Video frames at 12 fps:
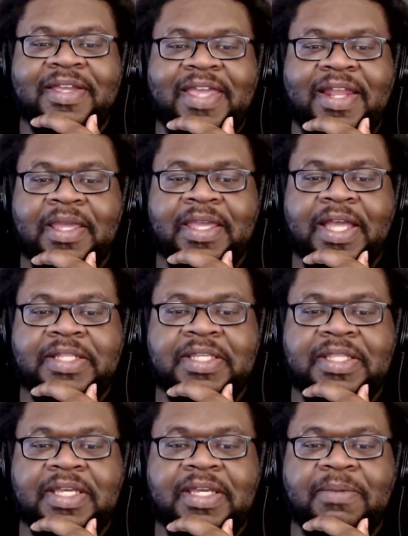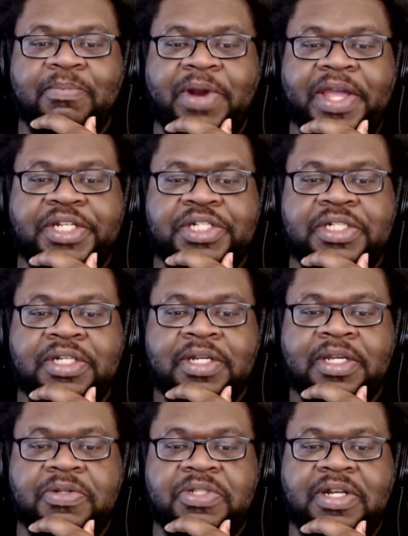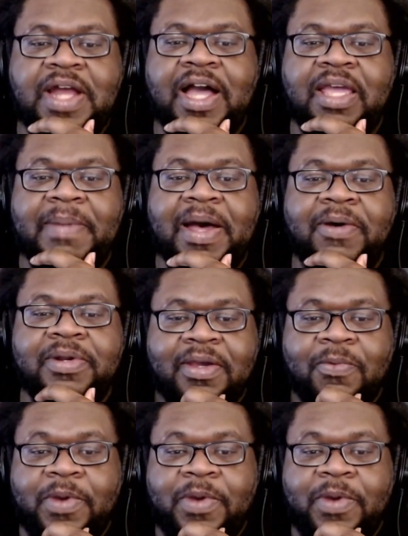can get to the bridge to knock him out.